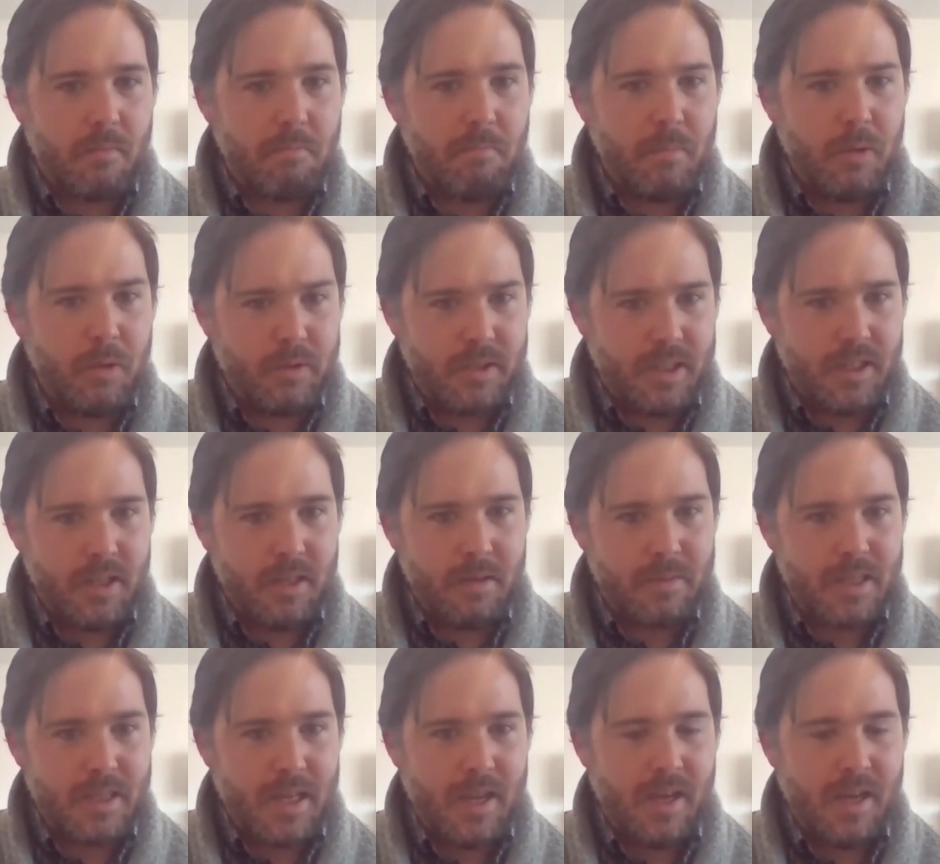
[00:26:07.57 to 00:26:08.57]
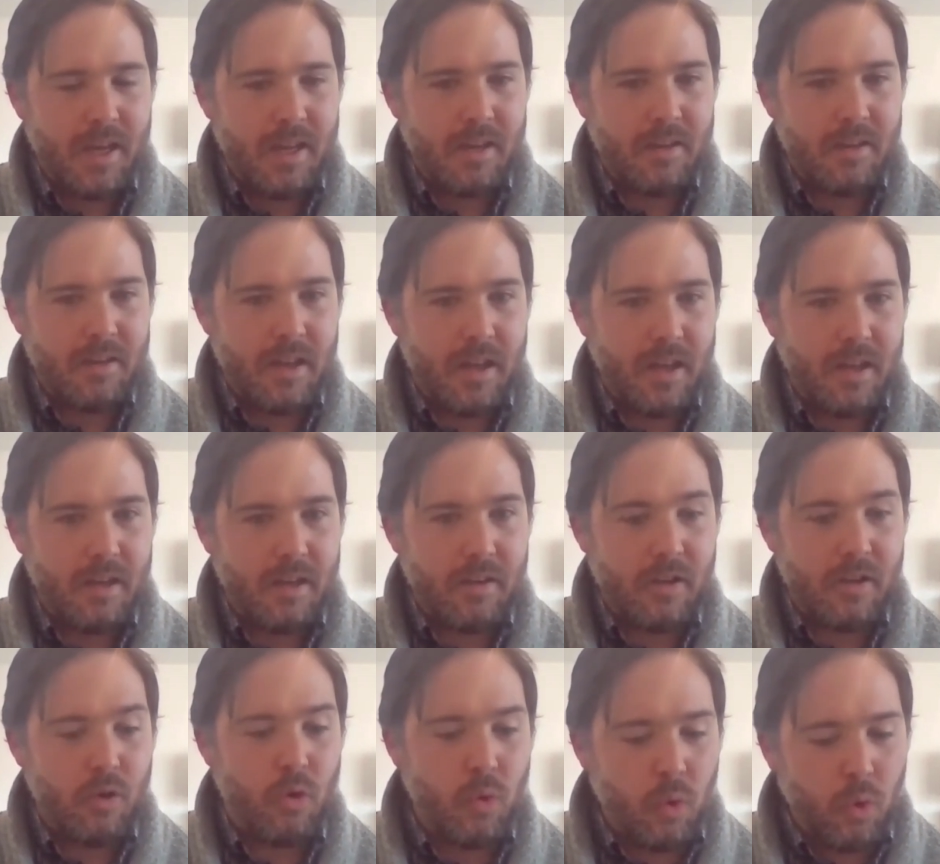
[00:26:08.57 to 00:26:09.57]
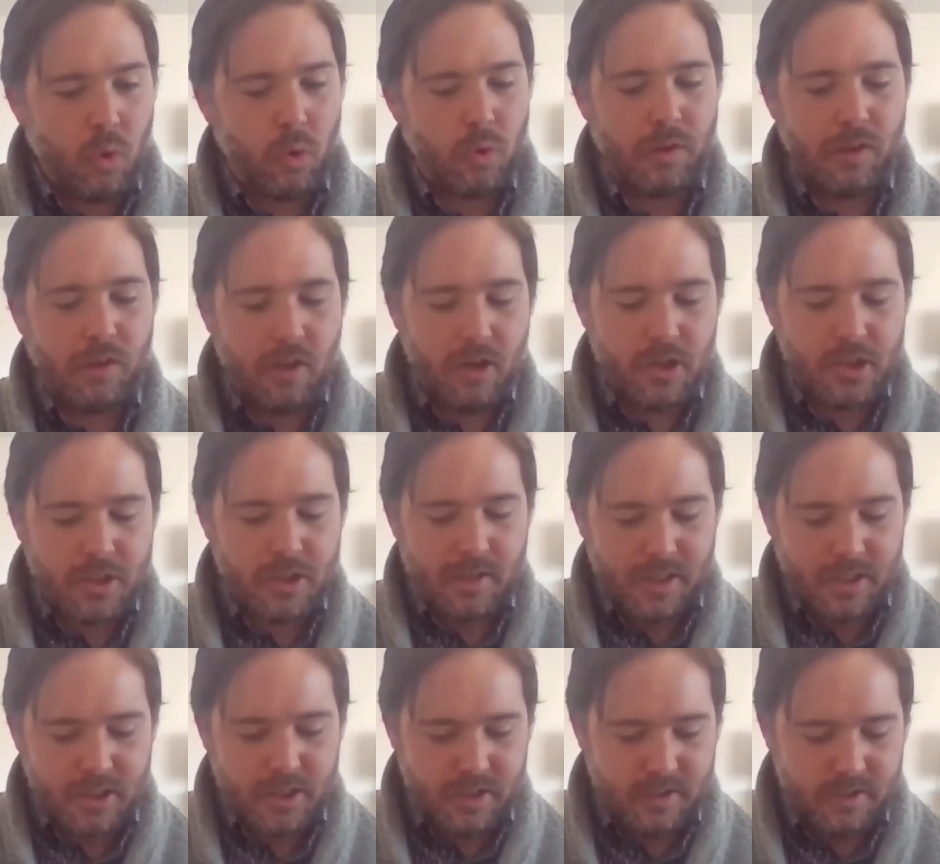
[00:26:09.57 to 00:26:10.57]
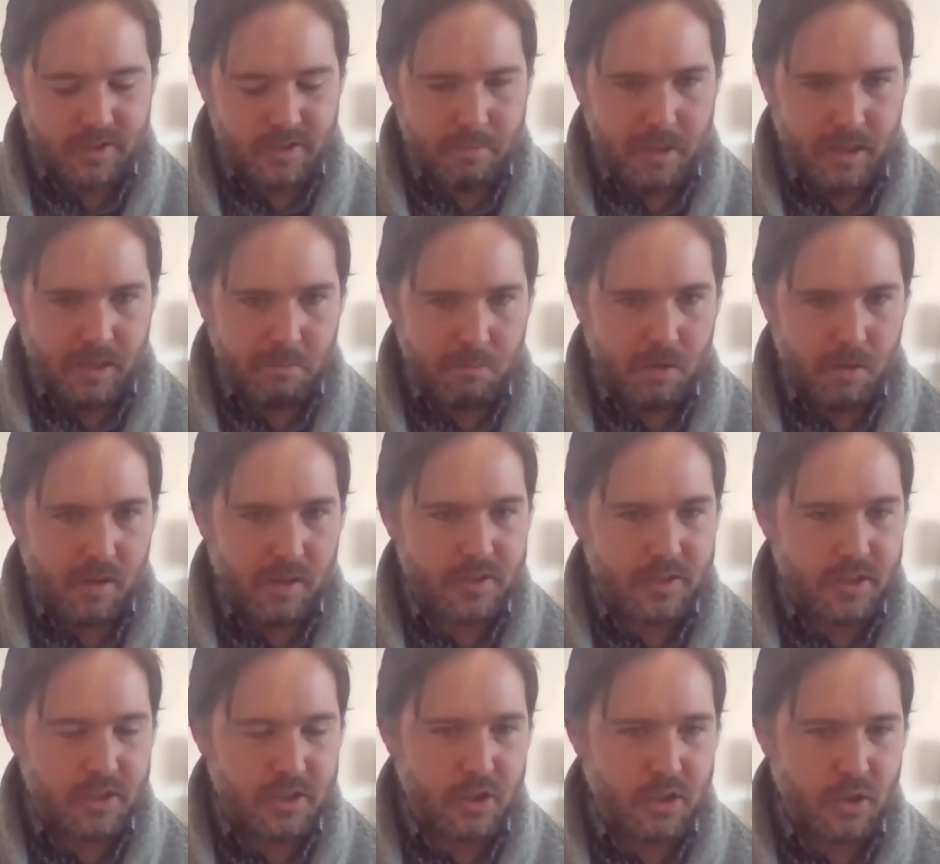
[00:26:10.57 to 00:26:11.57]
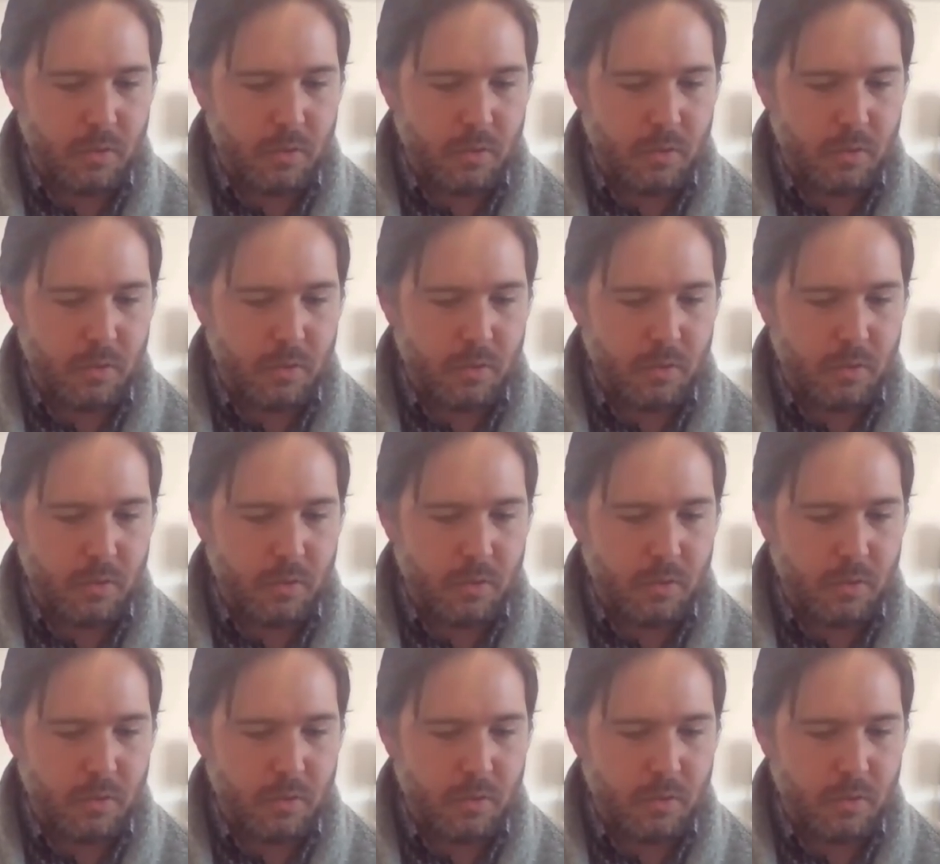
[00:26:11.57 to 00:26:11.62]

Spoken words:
museums and who hold large collections of Benin bronzes.